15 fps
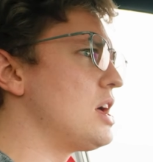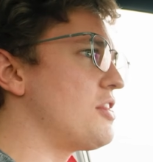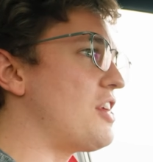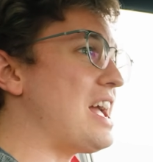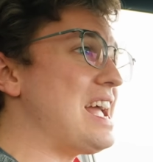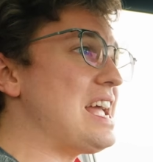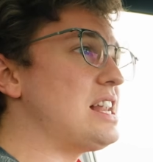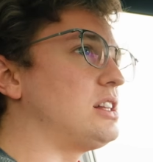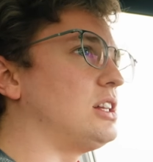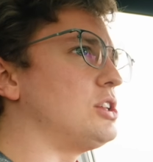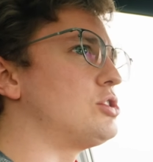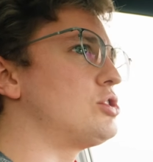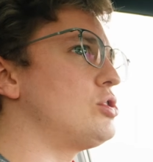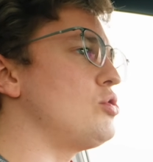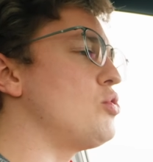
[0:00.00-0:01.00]
The
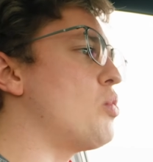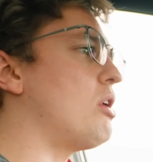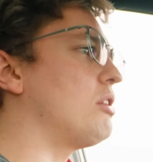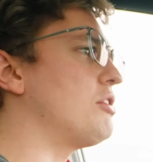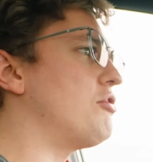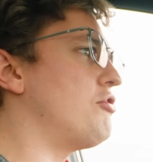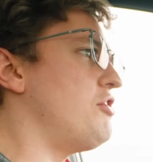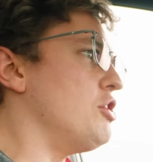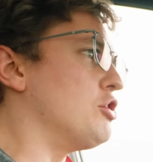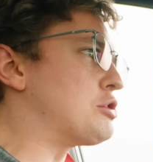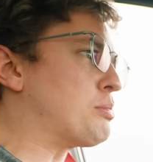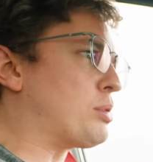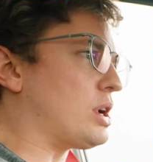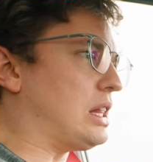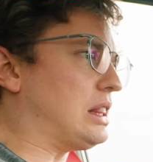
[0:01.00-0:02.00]
handling, too, while it feels
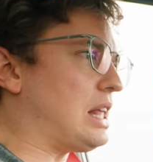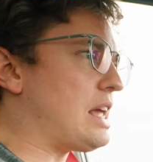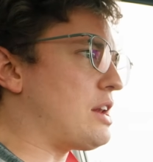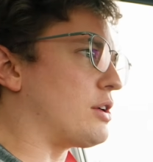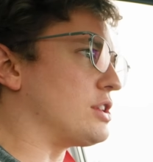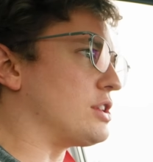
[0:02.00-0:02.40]
pretty light on